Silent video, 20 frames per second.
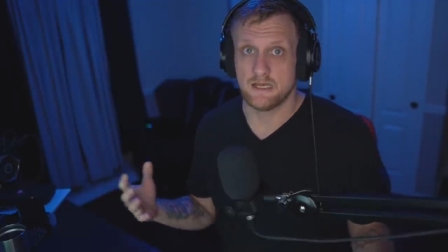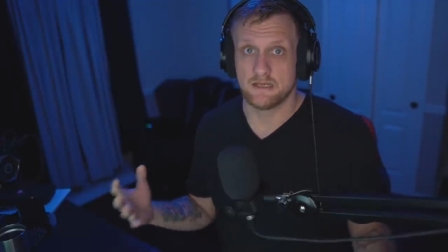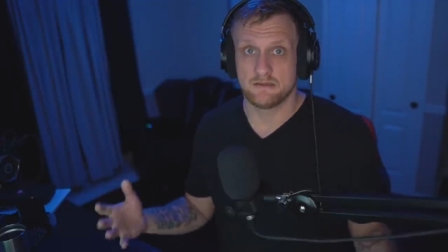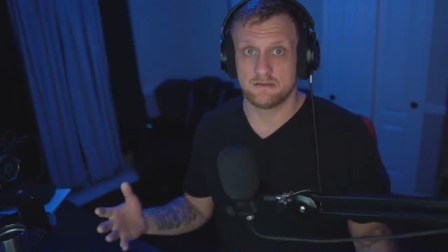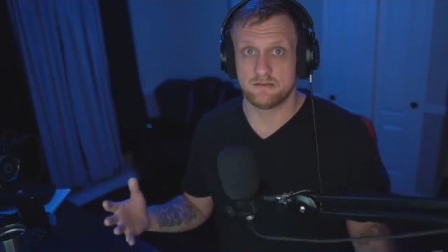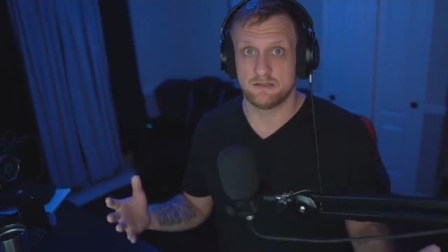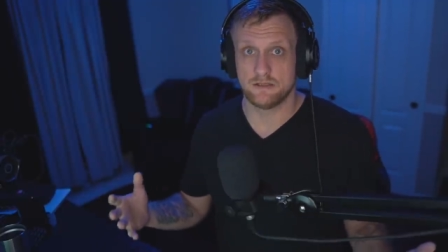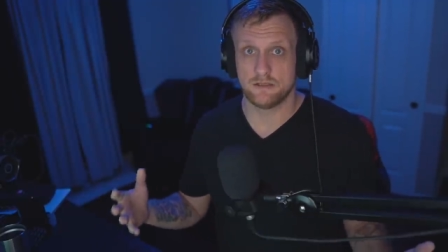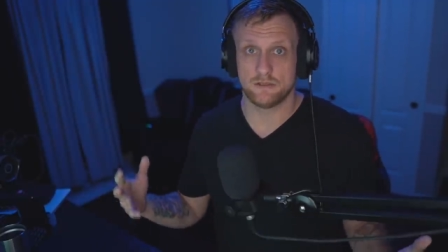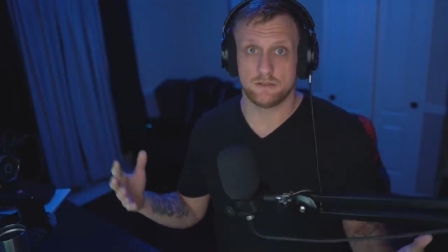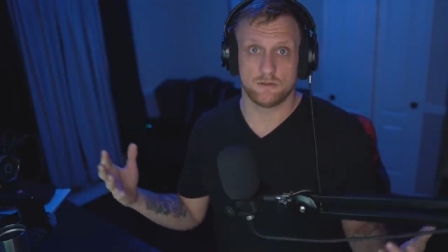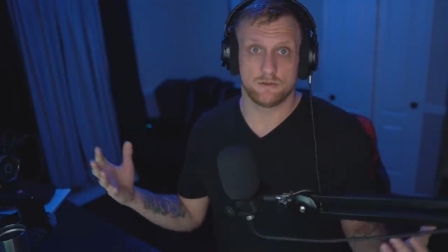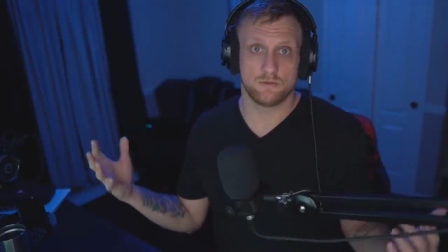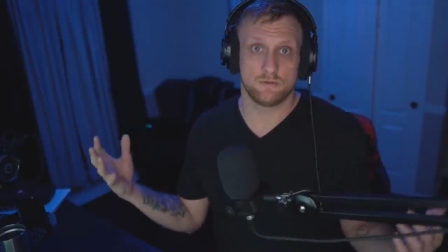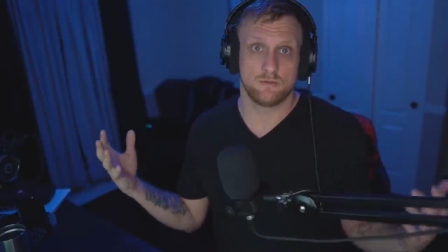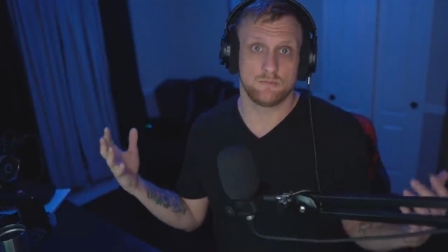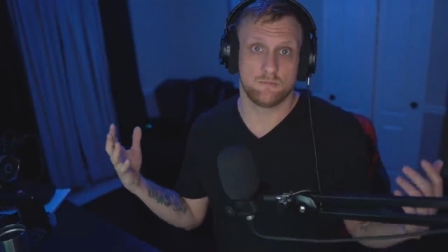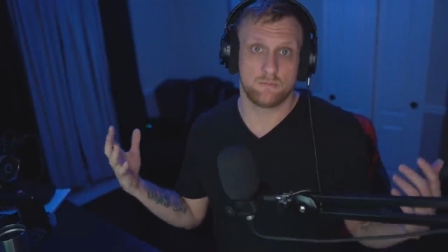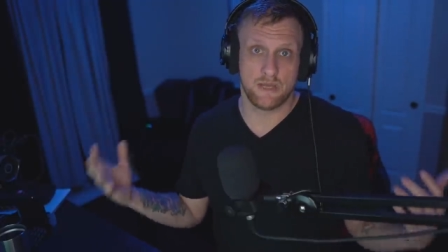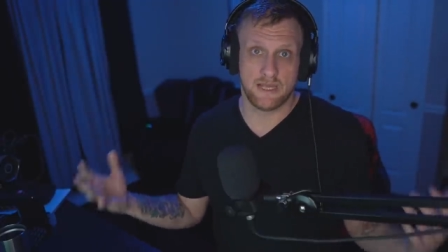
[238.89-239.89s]

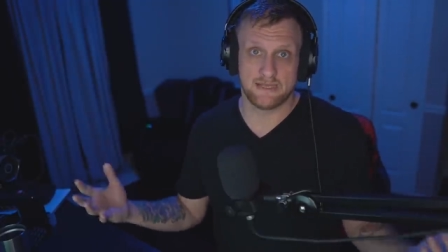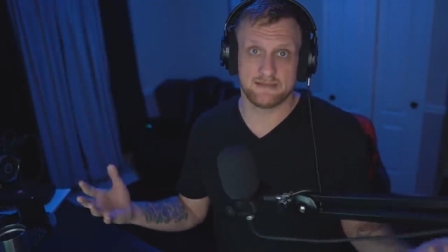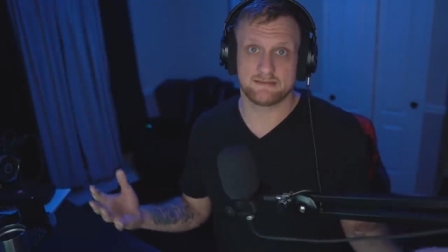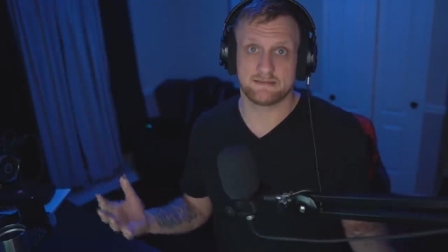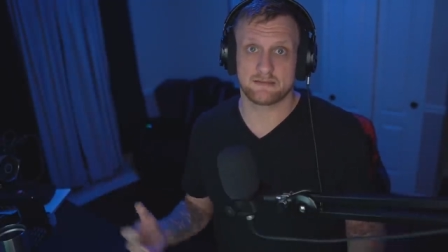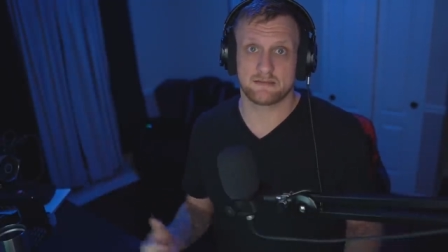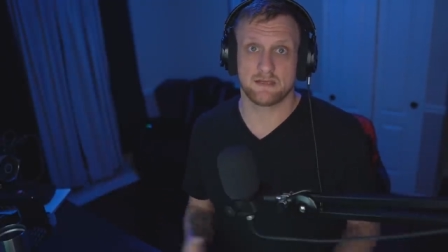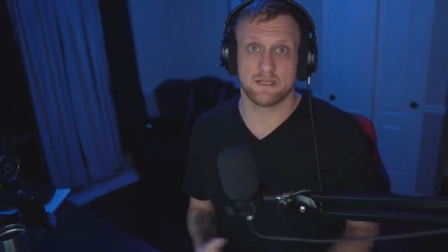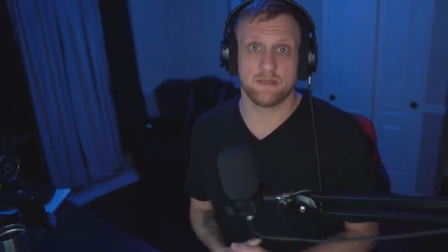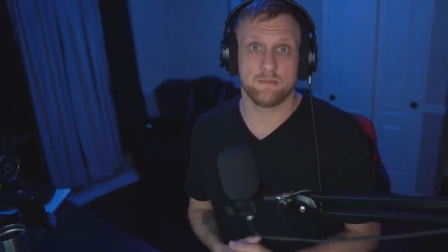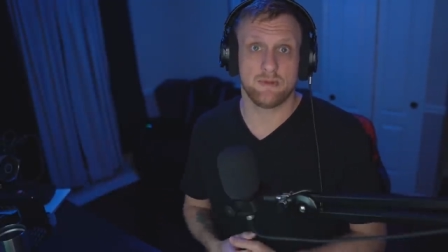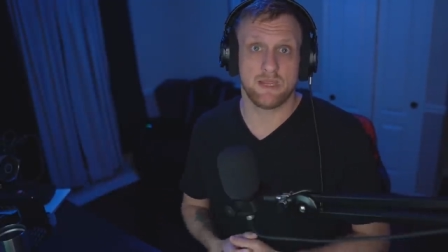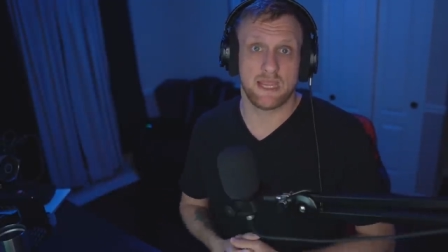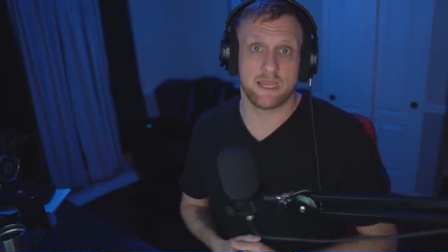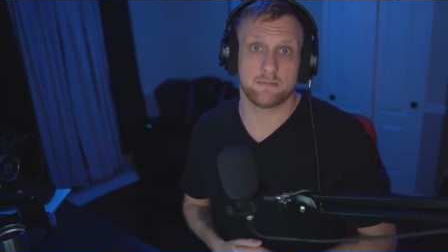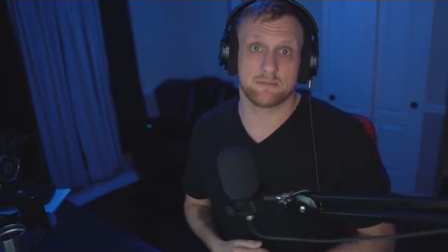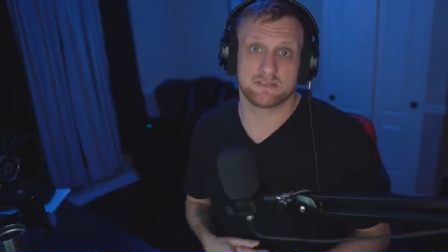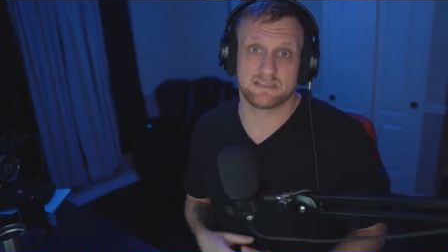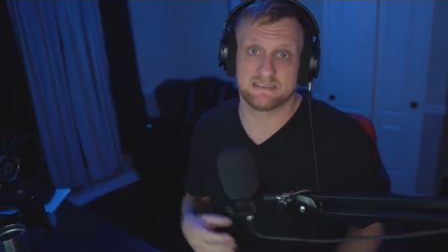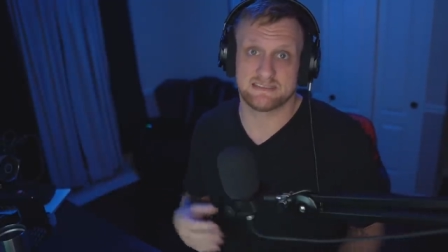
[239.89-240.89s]
to basically be
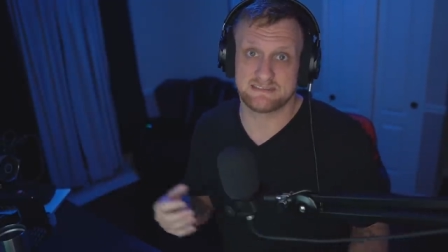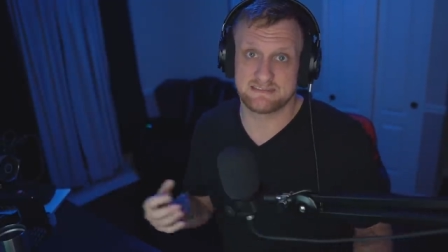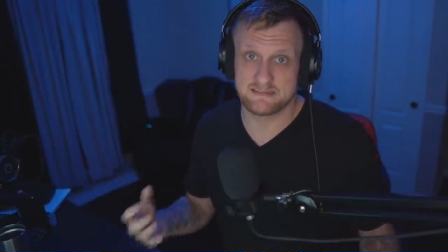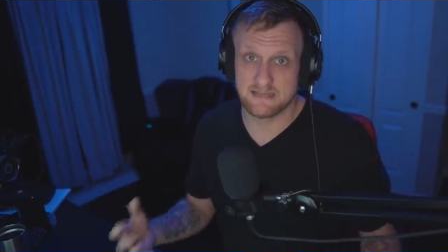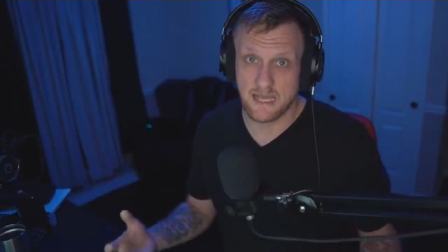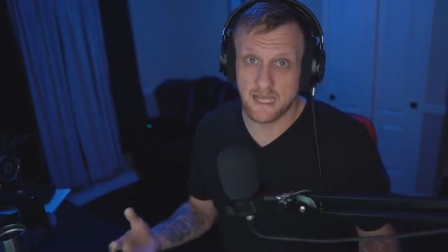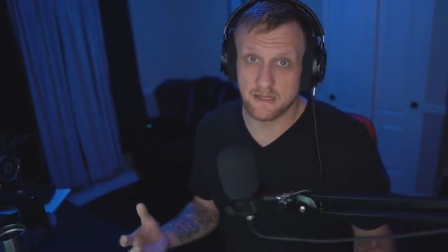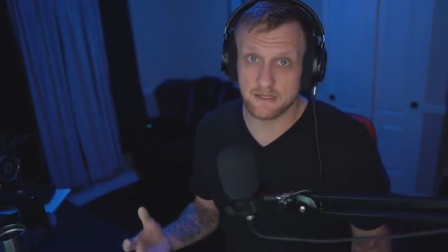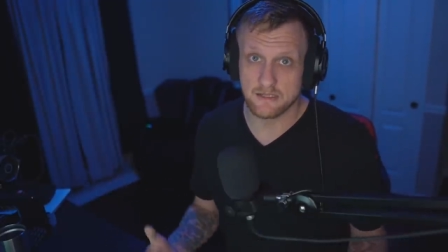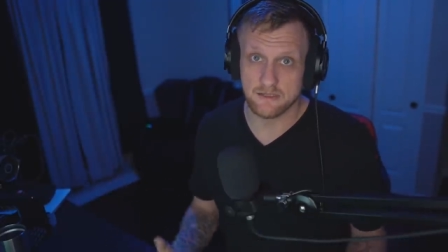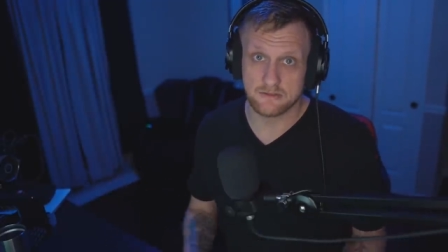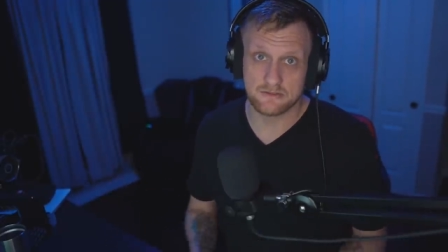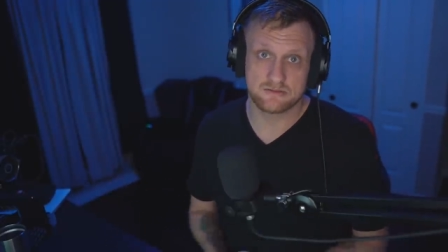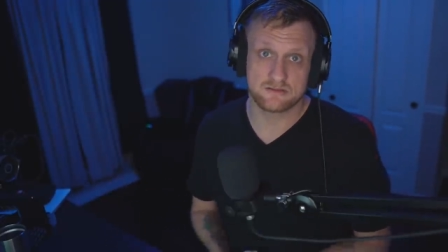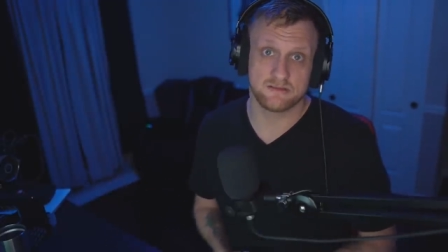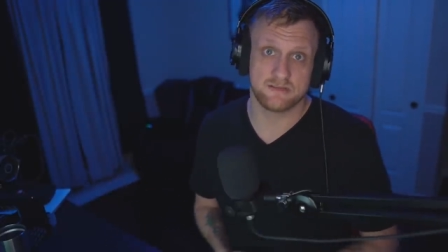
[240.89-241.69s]
able to sell user